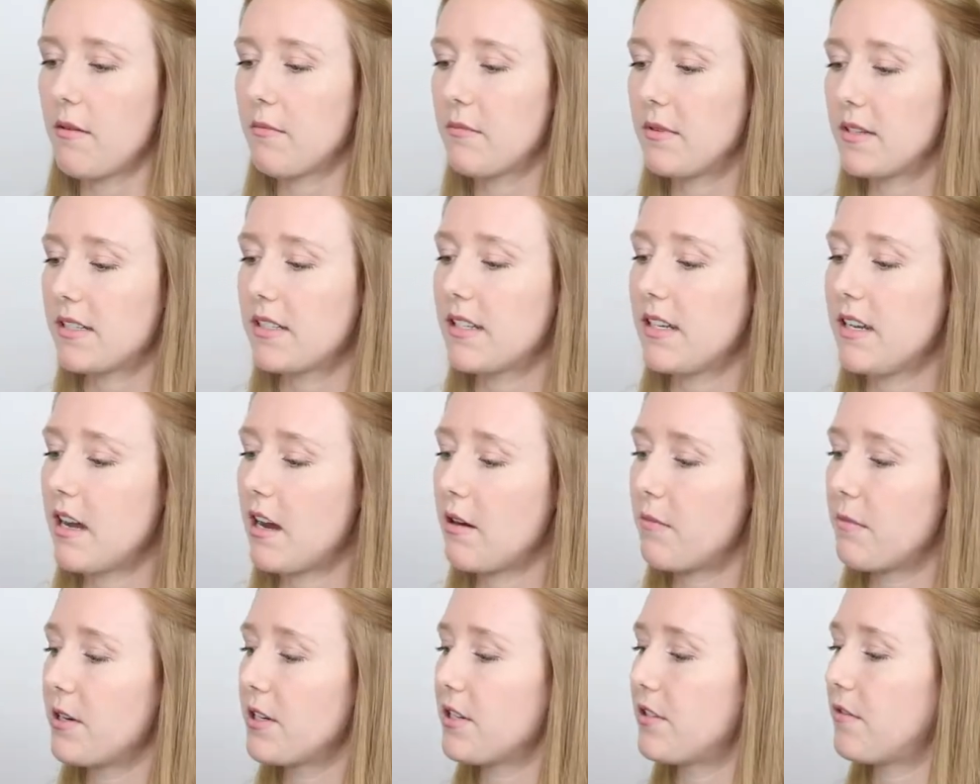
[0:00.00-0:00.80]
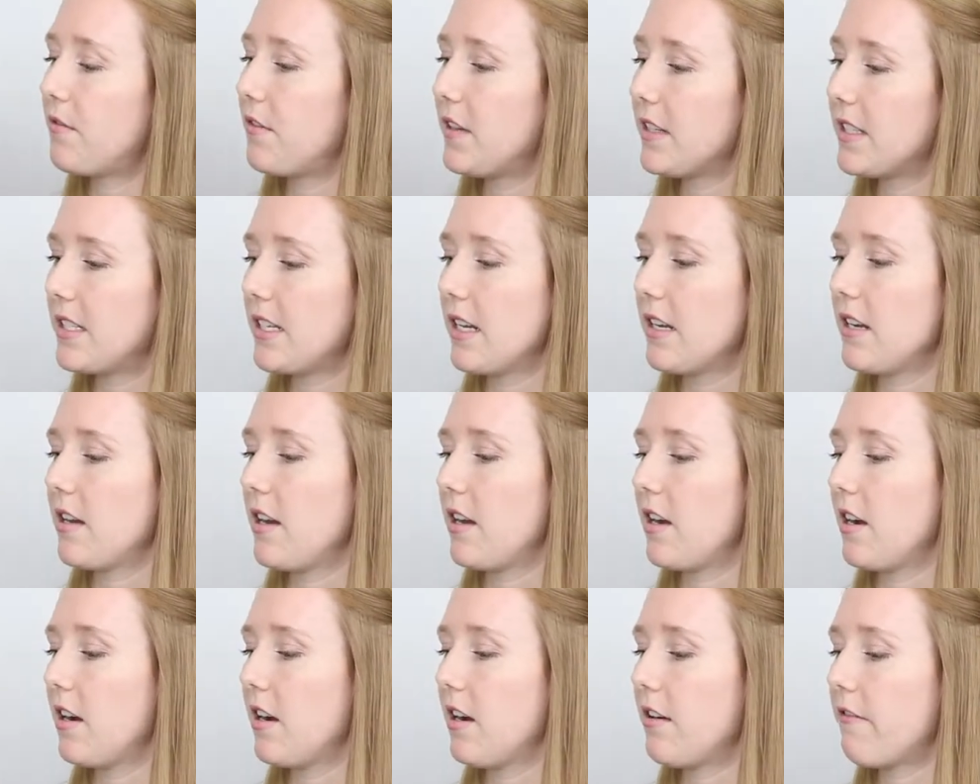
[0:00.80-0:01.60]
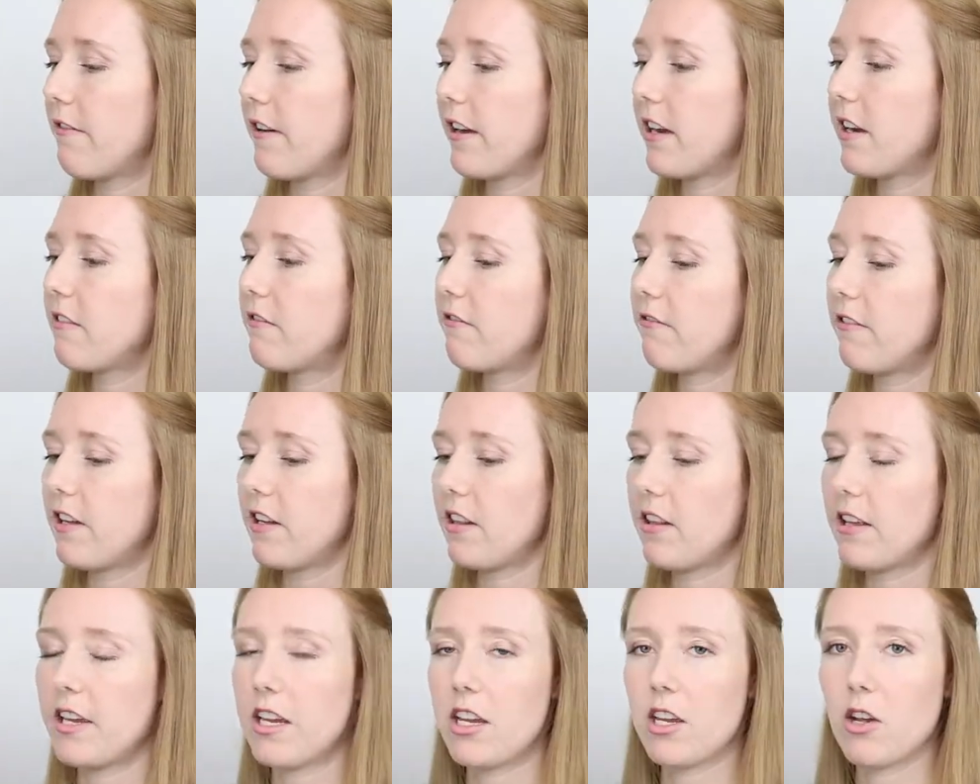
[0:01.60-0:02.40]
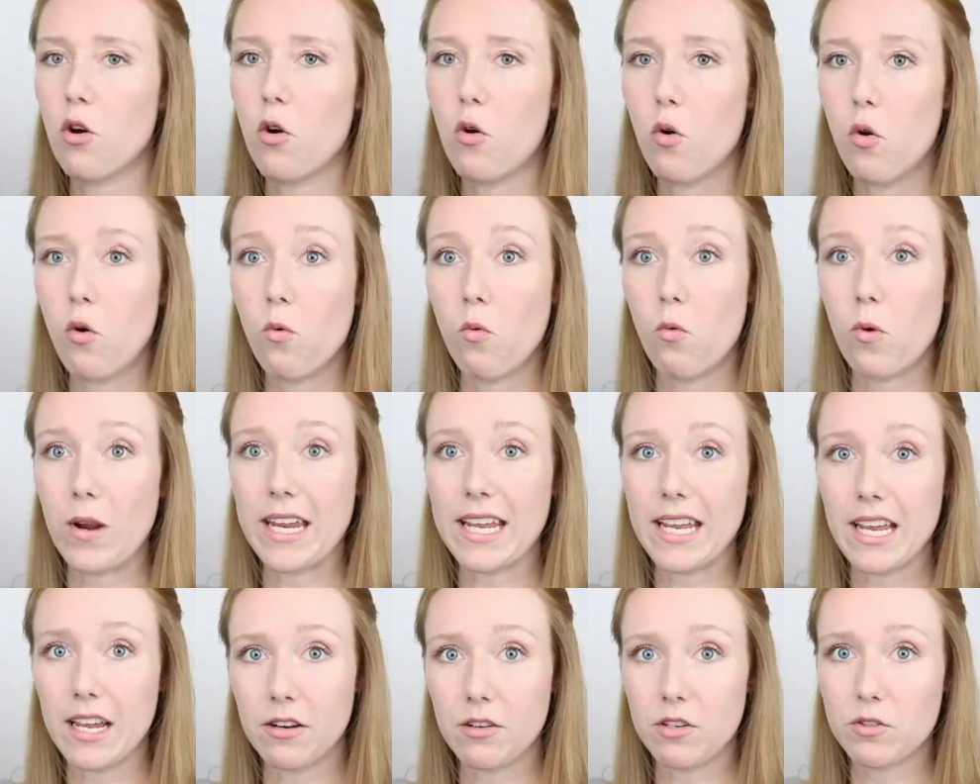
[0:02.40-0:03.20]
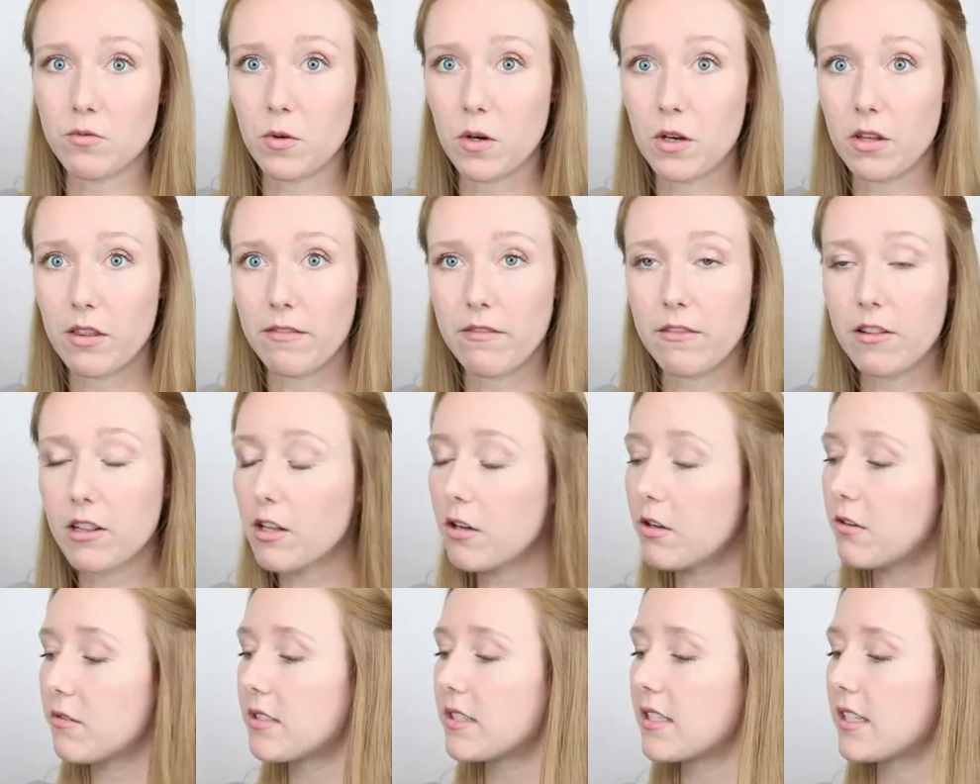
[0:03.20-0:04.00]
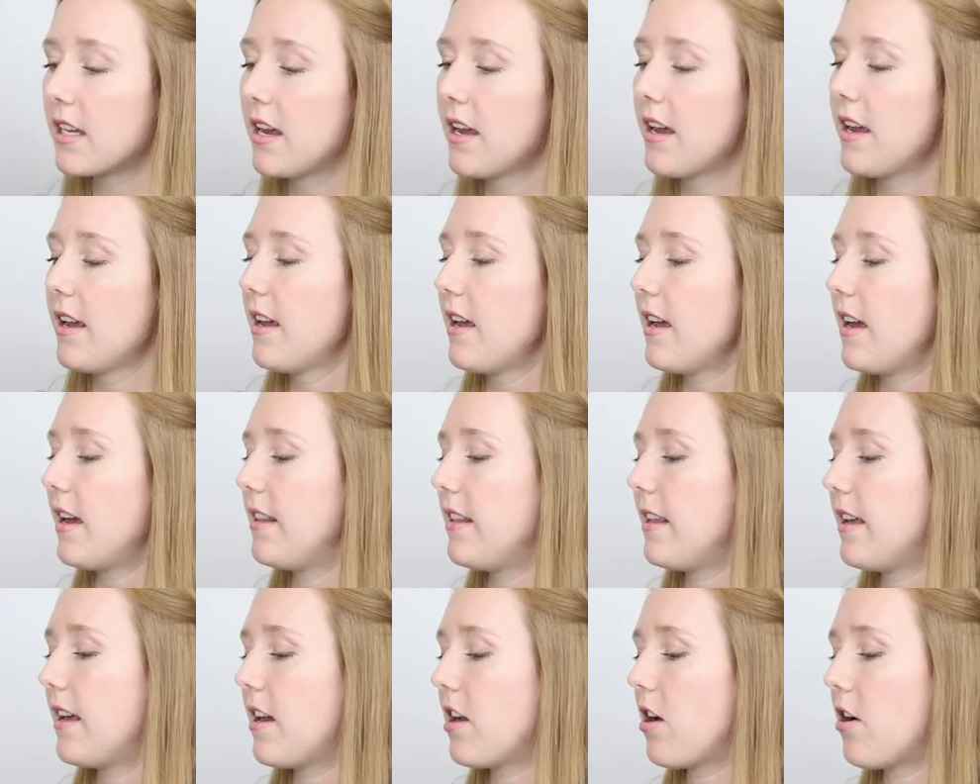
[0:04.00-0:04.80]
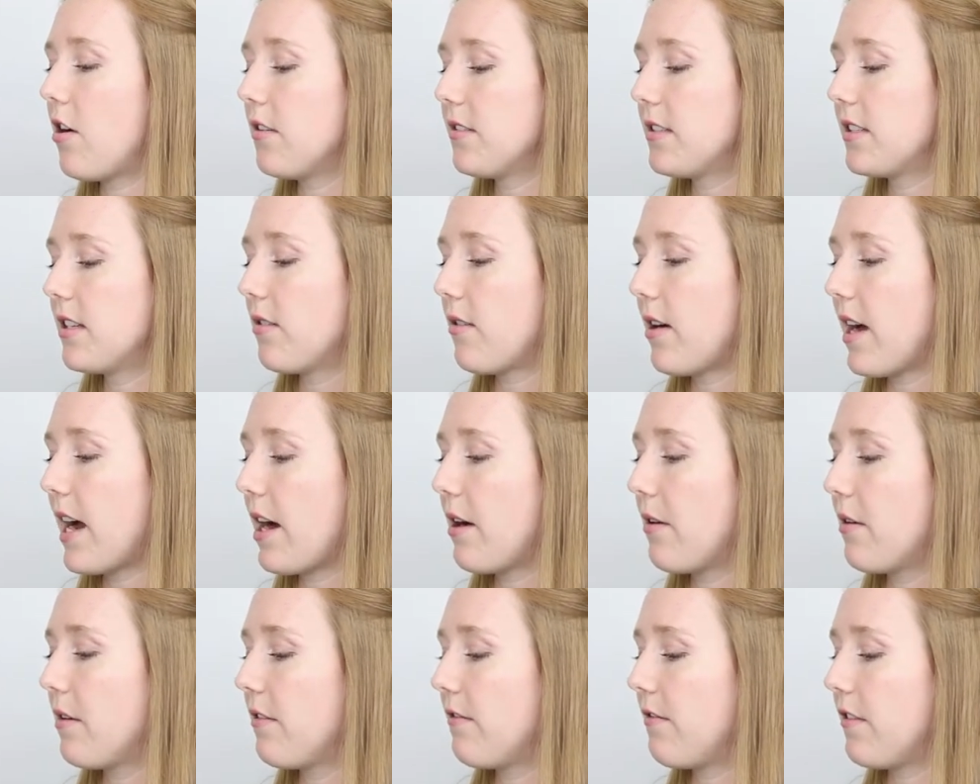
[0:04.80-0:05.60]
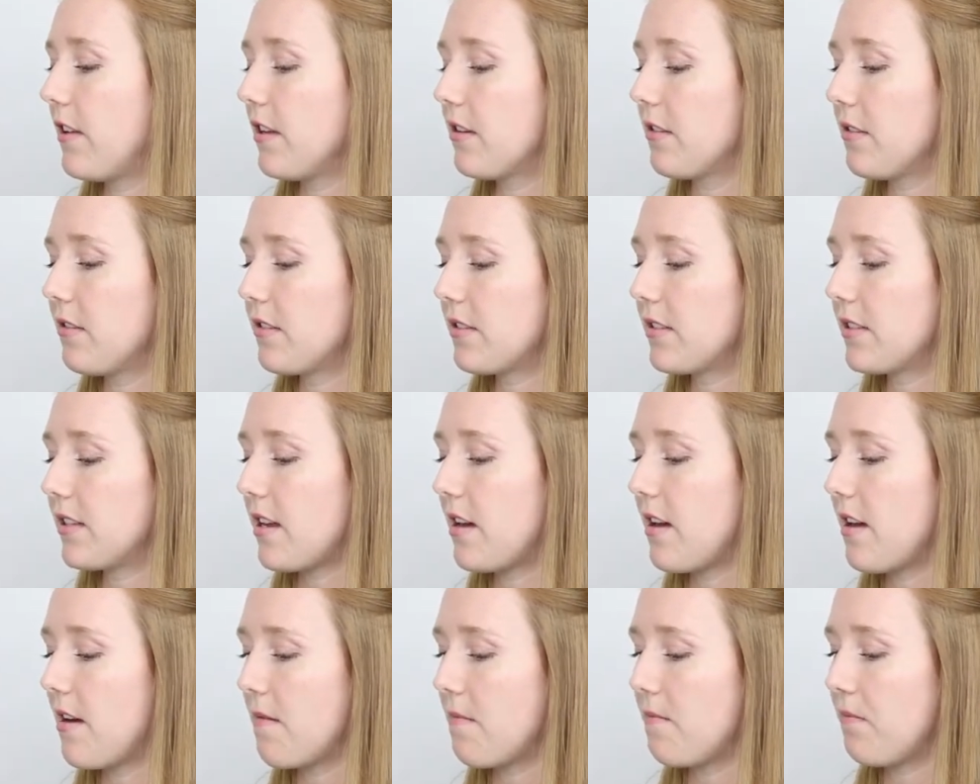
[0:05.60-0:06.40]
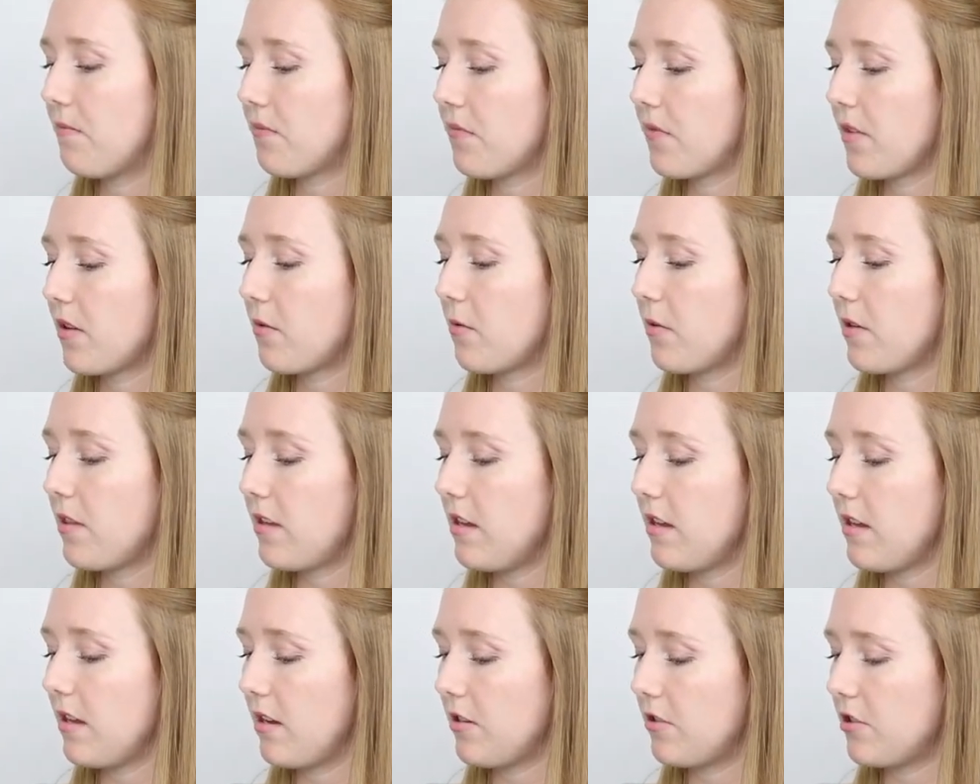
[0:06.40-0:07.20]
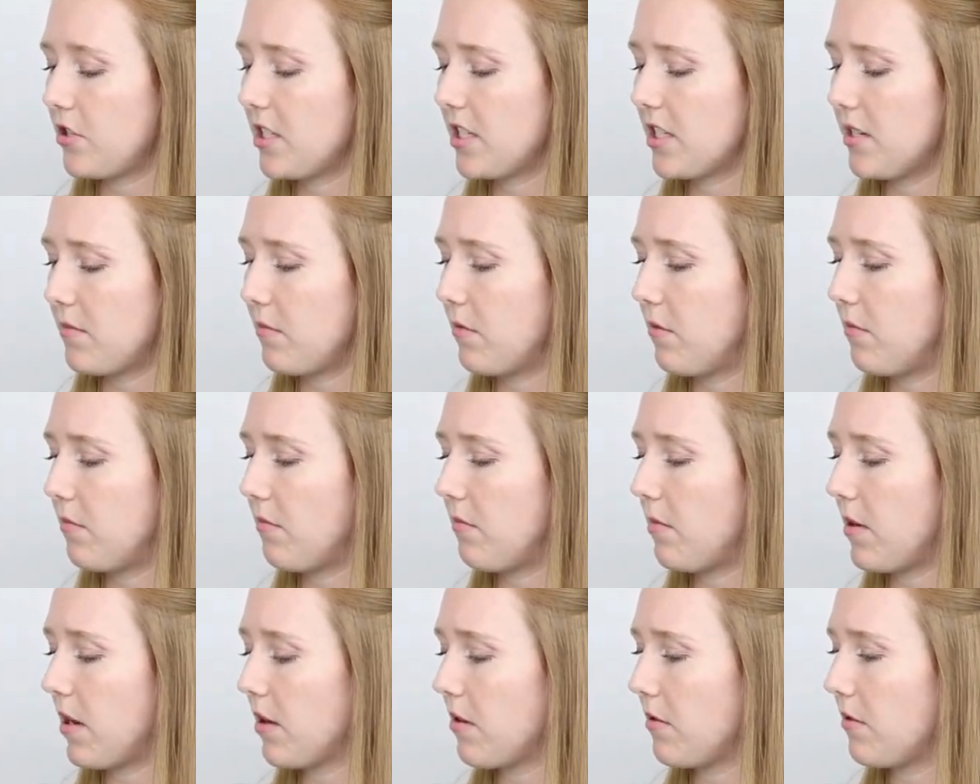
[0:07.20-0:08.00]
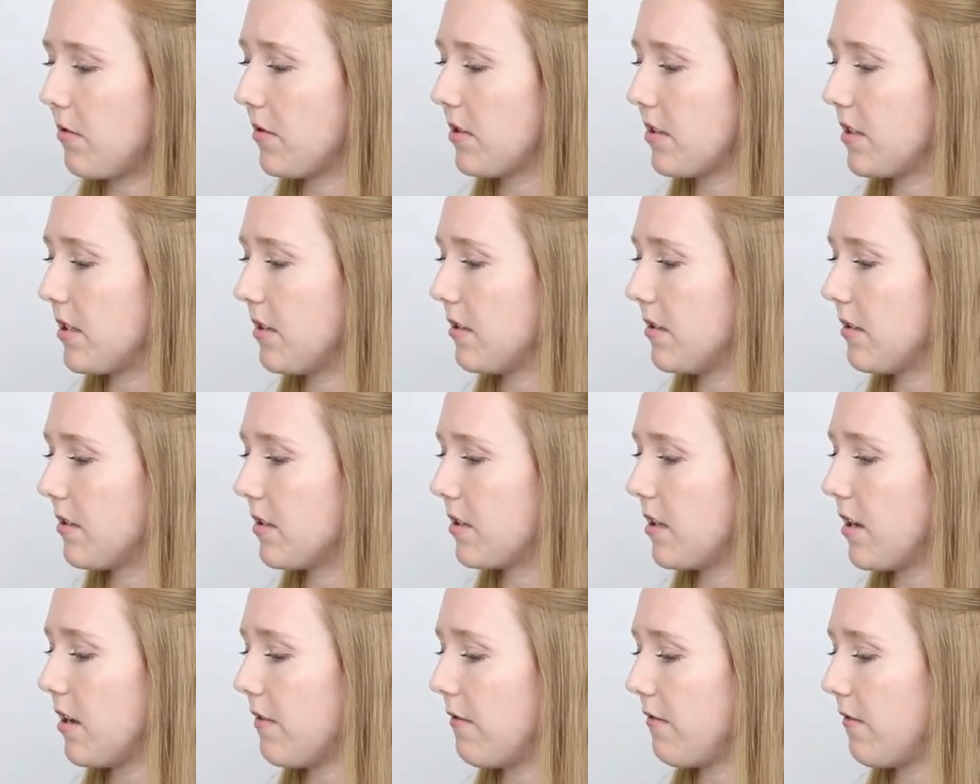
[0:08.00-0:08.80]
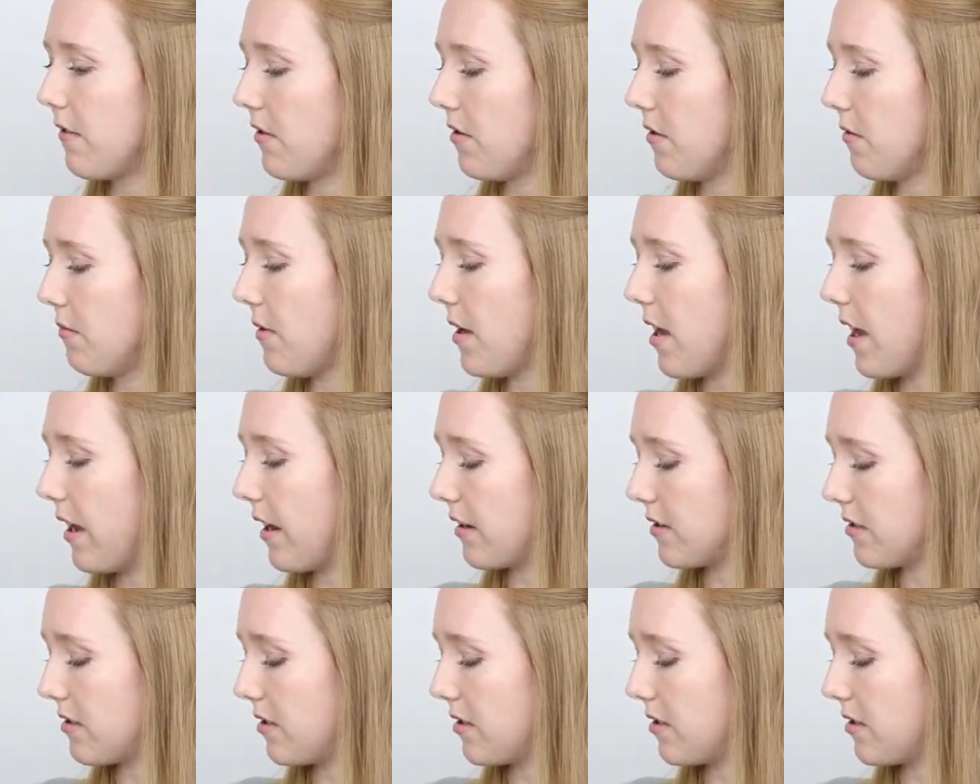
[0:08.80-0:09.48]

I'm gonna see how much fits in here, if I could fit like a whole weekend's worth of clothes, and then also how it feels with the adjustable buckles and stuff on the back.